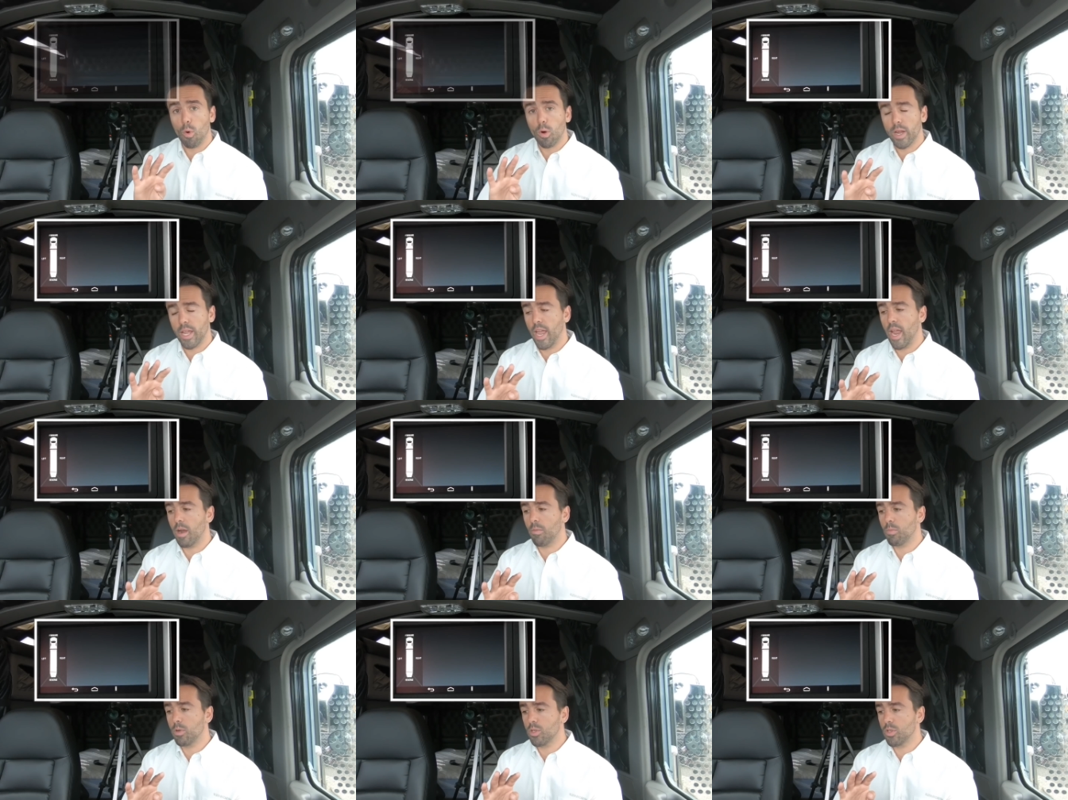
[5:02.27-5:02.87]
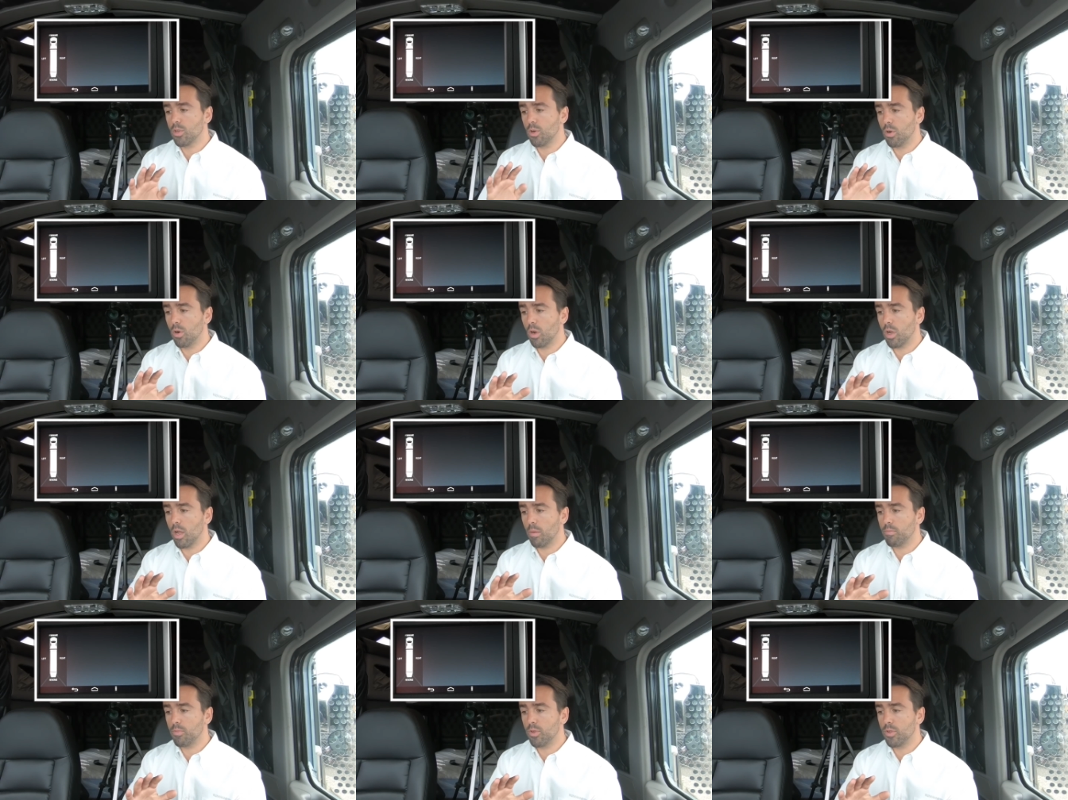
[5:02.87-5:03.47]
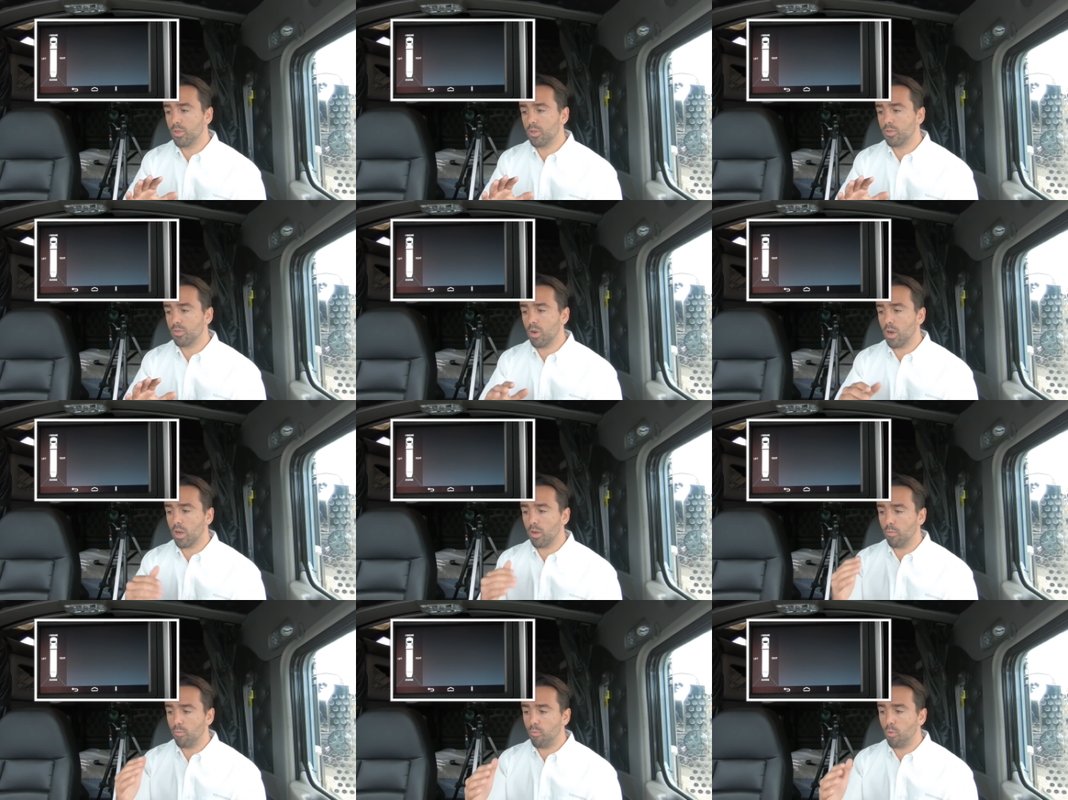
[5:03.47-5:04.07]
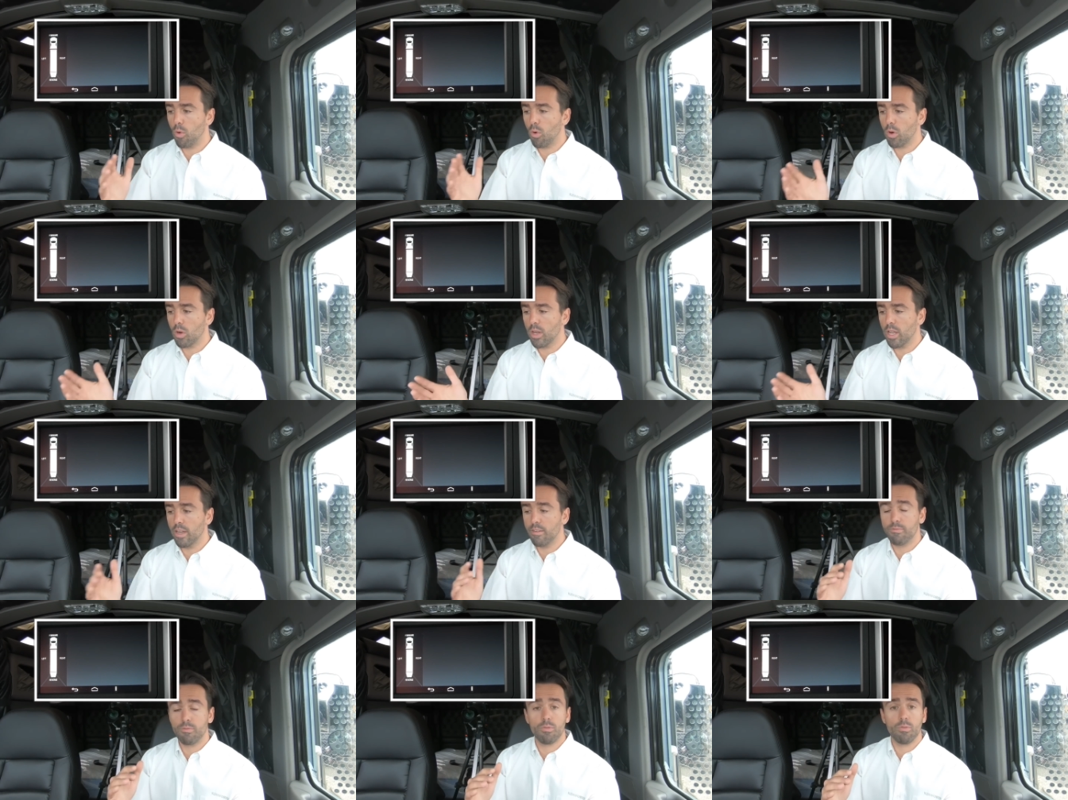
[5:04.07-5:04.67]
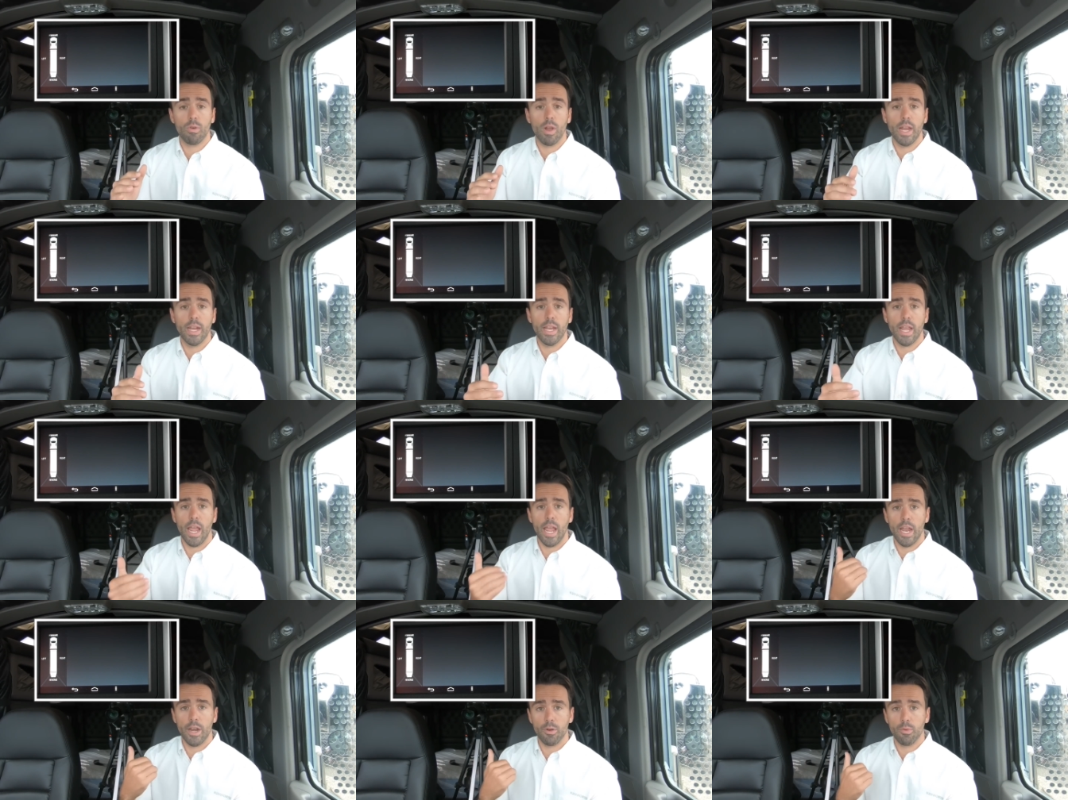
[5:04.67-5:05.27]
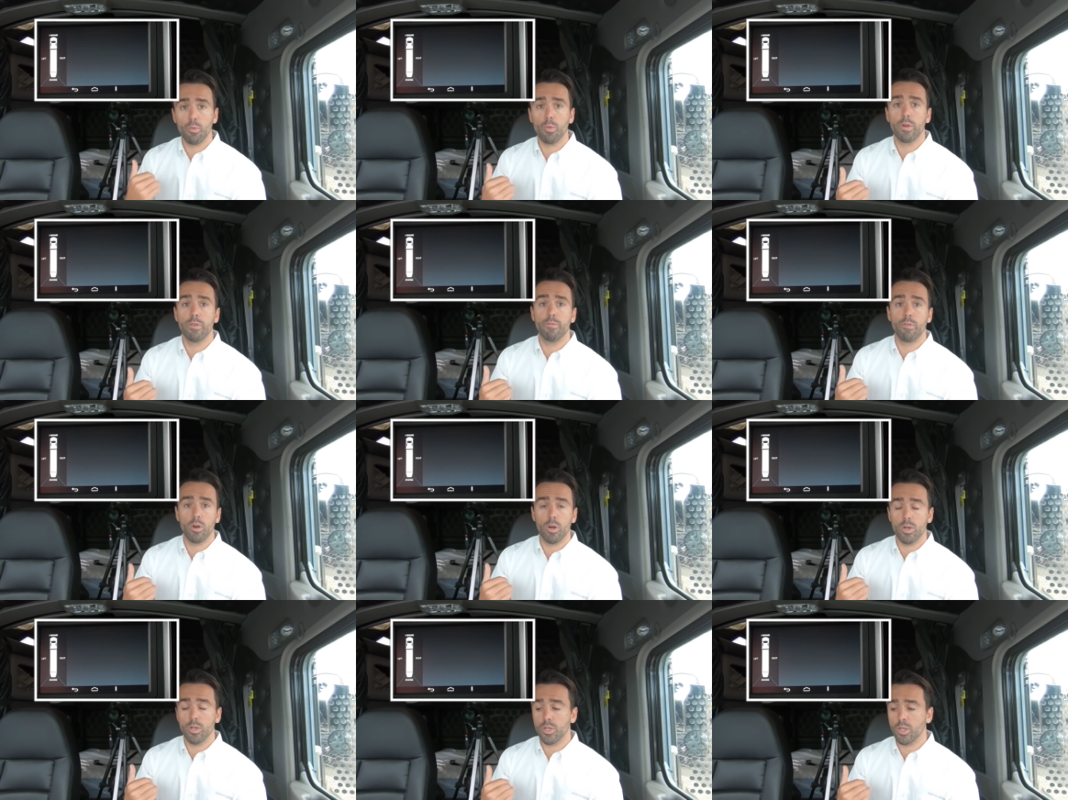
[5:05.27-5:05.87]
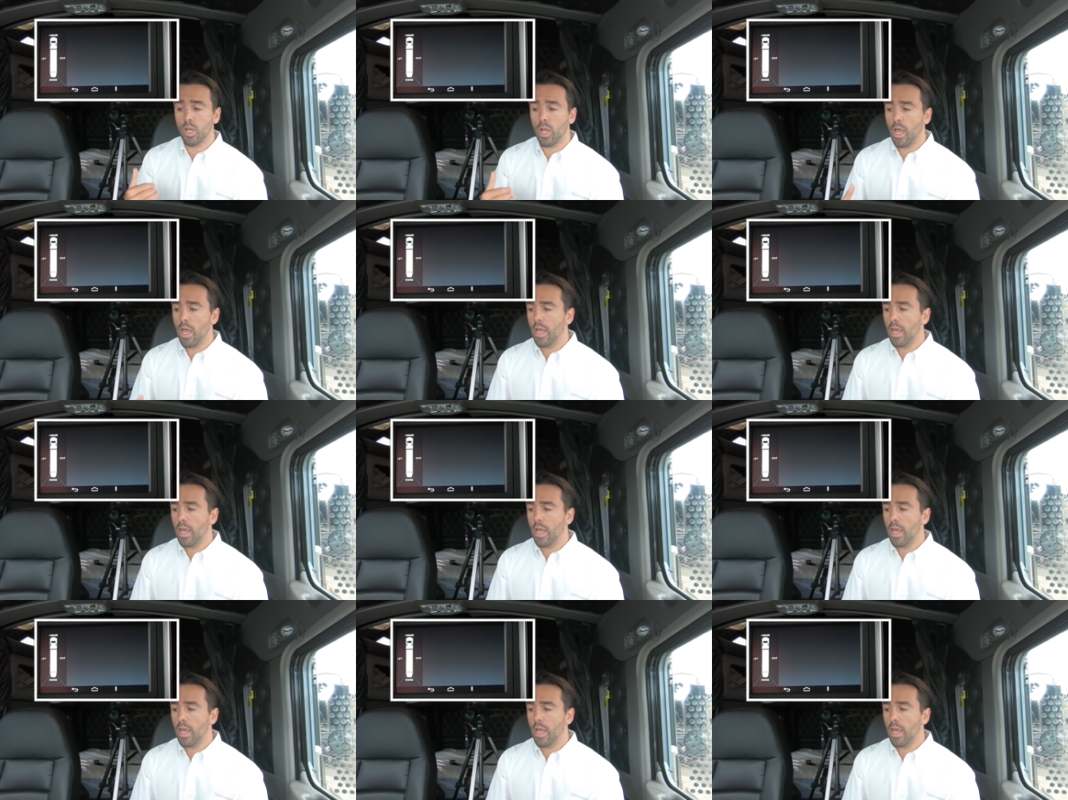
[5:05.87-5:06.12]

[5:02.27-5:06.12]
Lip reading: cameras to hook up to the truck, a forward, left, right, and a reverse.